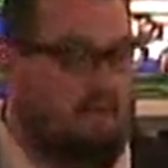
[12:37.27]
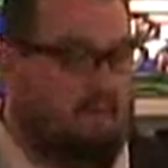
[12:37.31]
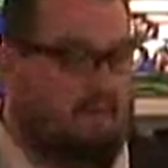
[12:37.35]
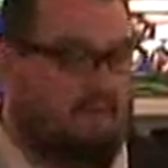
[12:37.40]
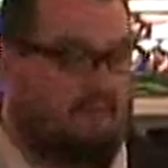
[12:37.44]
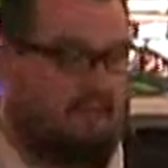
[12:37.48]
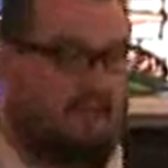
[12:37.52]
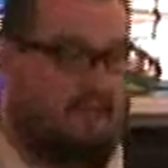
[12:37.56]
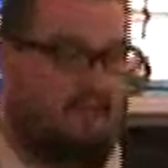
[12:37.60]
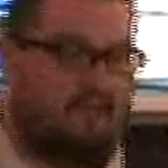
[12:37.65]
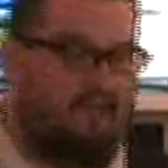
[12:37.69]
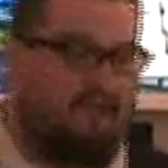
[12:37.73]

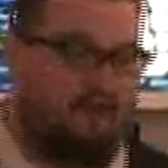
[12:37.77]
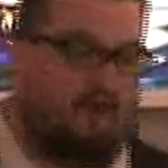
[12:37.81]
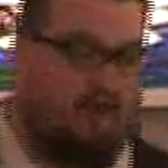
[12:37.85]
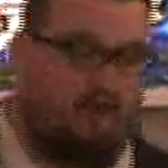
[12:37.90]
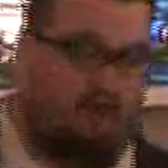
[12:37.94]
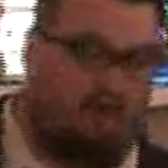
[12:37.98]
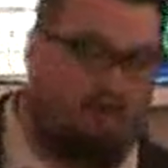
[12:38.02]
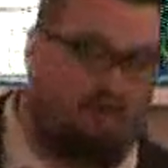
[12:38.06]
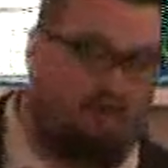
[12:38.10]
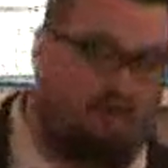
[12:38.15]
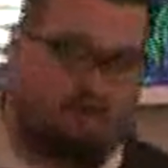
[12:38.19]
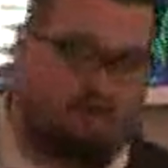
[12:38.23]
But the, the
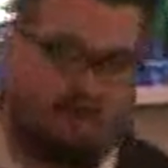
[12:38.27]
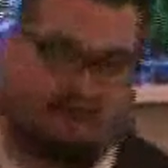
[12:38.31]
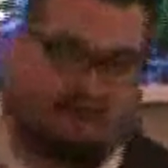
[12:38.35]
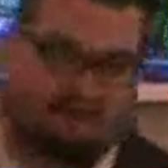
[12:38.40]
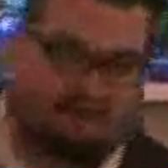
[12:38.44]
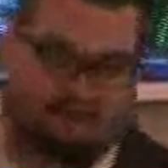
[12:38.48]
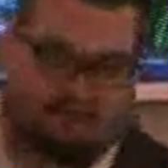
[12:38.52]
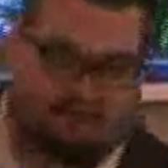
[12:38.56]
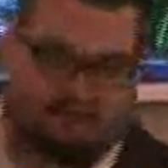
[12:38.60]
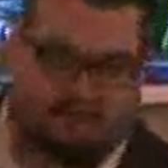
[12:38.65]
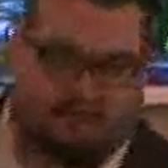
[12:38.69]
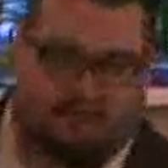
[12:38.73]
old
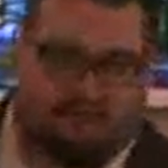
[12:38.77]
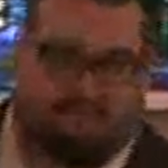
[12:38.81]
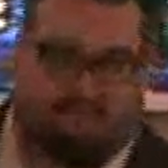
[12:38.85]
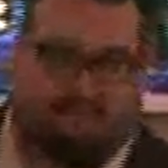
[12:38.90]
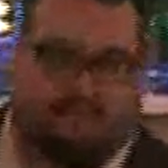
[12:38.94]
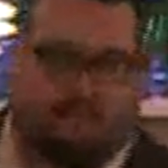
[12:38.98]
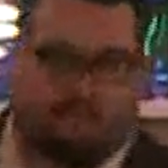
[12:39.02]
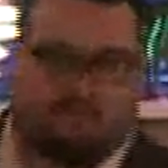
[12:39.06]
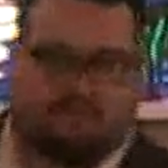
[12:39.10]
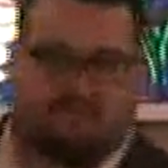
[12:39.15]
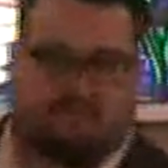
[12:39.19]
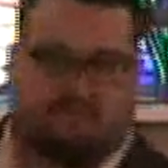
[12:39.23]

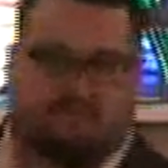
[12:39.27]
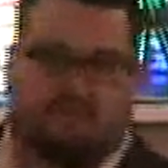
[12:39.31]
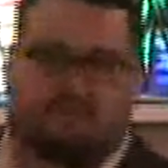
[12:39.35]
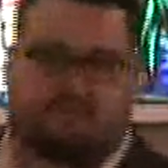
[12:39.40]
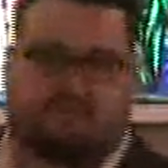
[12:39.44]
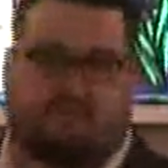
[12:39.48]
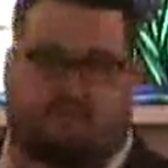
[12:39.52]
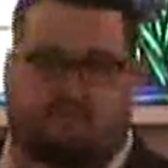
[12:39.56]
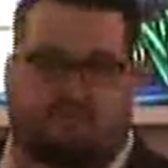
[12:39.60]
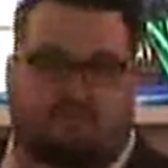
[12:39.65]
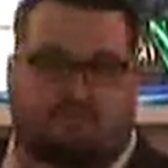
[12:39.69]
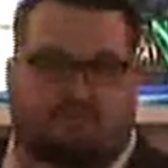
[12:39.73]
relationship, there were
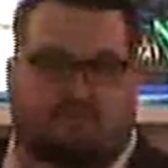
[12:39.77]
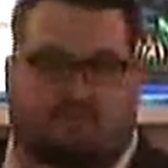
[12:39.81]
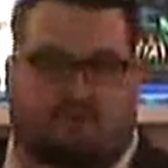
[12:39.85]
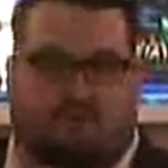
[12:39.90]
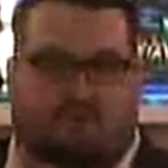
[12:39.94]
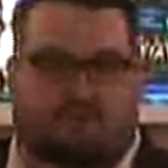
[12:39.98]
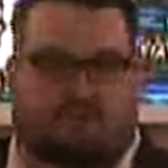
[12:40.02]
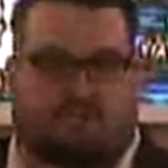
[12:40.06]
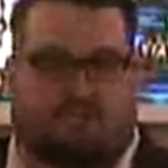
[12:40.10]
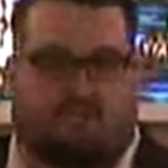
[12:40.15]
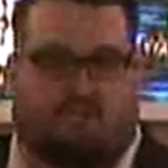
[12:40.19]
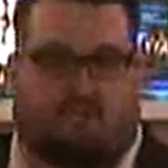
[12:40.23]

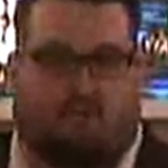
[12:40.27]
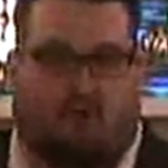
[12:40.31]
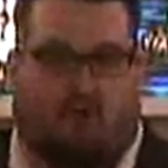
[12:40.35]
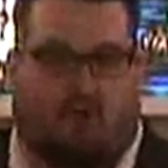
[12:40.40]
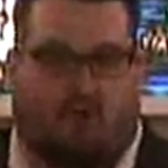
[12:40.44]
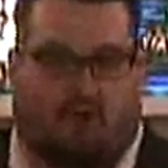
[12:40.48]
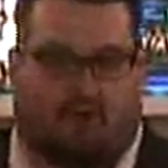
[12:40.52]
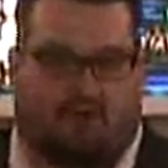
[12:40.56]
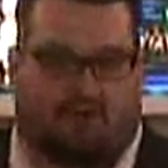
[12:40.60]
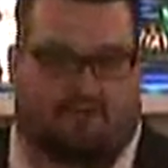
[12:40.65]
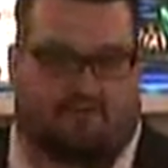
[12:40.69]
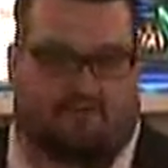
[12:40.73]
613
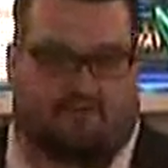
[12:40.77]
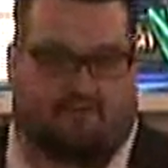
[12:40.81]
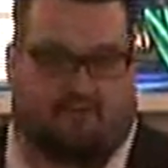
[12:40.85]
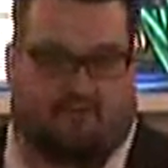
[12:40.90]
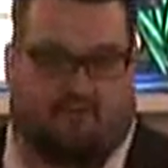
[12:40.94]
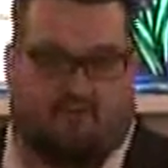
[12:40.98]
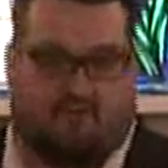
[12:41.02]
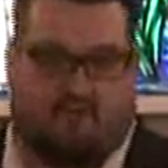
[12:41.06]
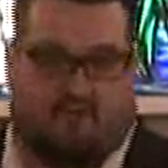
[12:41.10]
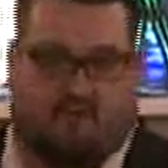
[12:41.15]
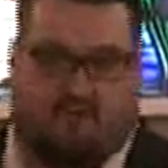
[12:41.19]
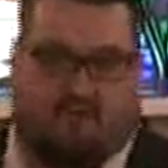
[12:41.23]

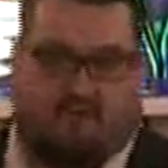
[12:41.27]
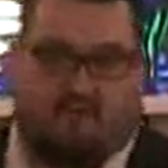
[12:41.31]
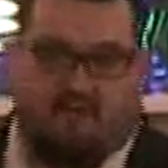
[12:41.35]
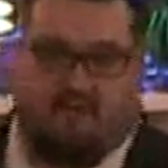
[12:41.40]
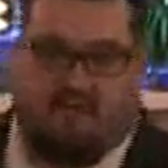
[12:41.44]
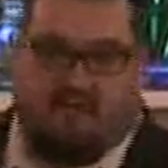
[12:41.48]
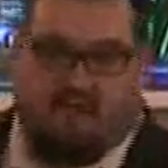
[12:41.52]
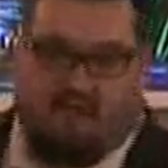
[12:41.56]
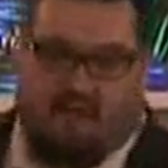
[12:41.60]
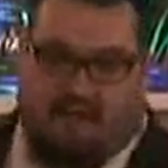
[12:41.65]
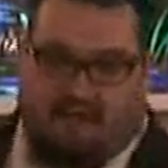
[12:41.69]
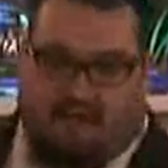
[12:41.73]
laws.
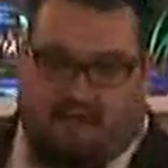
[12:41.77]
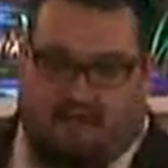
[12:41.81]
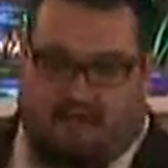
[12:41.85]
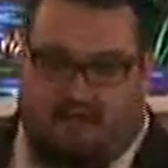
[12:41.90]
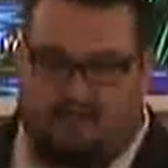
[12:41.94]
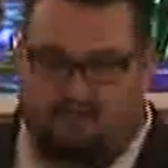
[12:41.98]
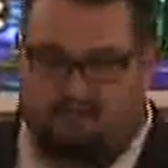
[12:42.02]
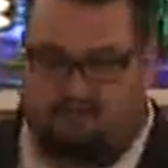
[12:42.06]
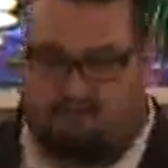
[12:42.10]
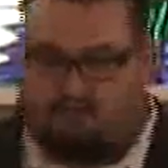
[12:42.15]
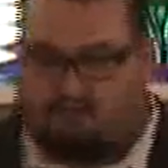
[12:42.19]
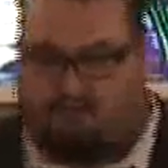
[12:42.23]
And
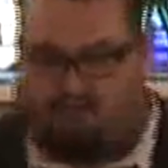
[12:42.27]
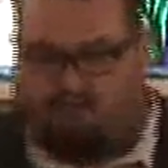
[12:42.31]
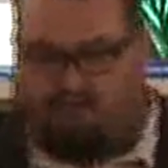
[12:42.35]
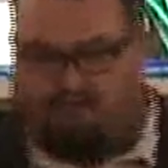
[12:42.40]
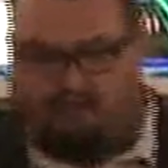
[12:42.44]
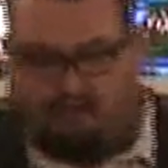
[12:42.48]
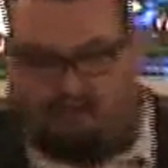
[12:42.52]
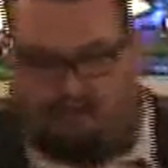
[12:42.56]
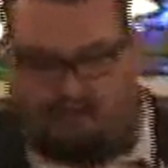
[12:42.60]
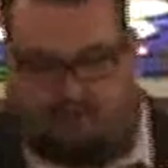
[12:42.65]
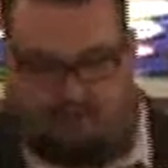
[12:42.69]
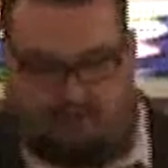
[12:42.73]
Israel's
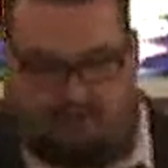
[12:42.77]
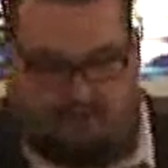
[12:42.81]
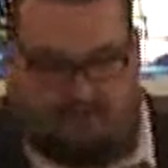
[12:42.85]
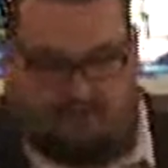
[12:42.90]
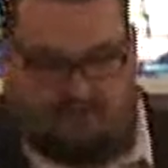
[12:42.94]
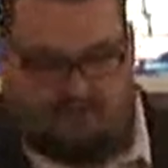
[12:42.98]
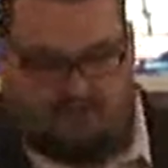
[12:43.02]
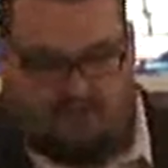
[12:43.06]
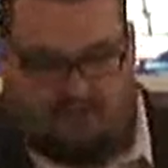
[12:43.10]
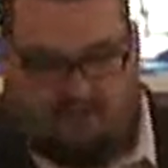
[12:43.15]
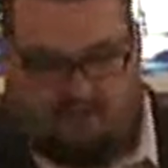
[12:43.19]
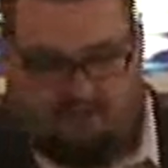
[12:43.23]
failure
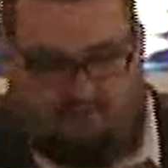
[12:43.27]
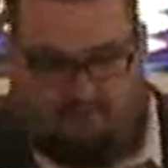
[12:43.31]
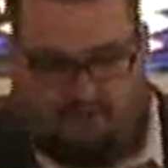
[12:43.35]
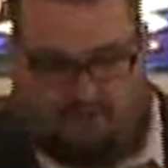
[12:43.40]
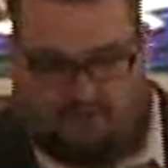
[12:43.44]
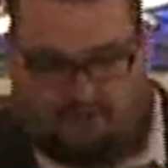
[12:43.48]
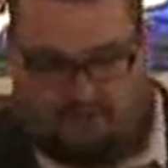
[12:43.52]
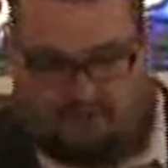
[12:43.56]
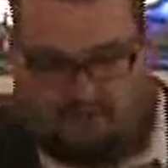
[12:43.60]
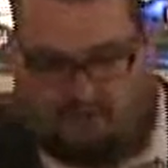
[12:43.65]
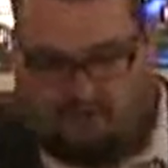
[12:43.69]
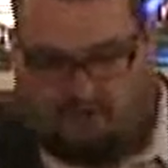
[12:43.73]
is seen in
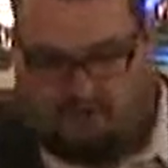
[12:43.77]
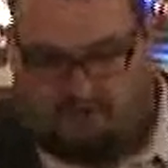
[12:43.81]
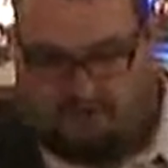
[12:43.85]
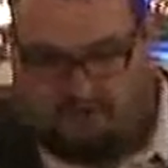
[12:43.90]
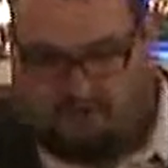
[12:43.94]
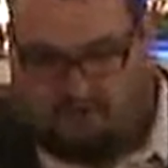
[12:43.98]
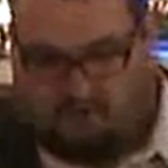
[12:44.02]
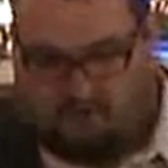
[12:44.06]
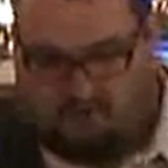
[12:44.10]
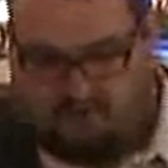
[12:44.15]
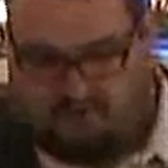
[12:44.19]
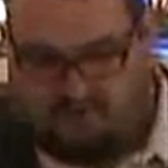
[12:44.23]
verse
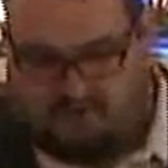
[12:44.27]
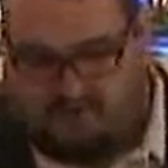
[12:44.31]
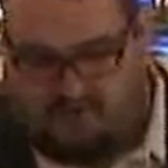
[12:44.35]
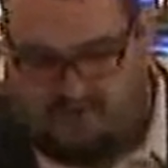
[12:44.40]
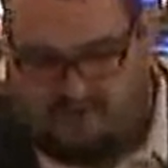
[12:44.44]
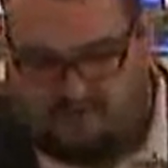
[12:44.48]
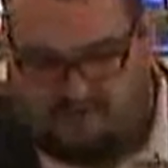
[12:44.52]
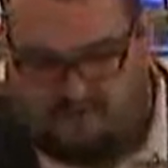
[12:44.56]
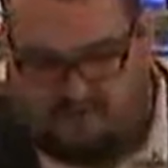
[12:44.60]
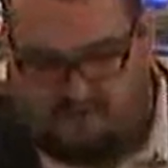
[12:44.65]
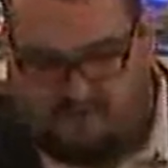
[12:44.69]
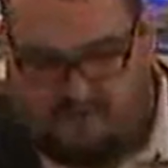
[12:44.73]
32. It
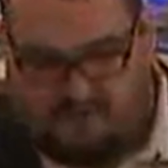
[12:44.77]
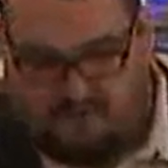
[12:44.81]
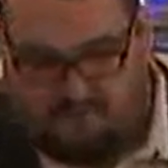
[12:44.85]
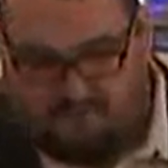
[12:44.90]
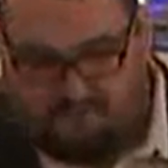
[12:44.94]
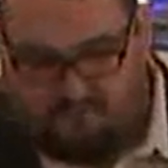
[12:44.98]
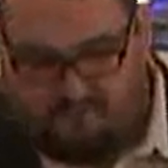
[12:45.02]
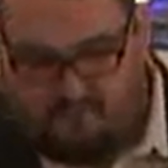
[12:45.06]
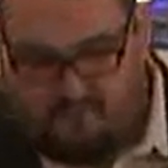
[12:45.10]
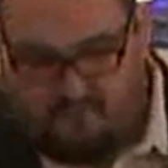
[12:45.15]
says,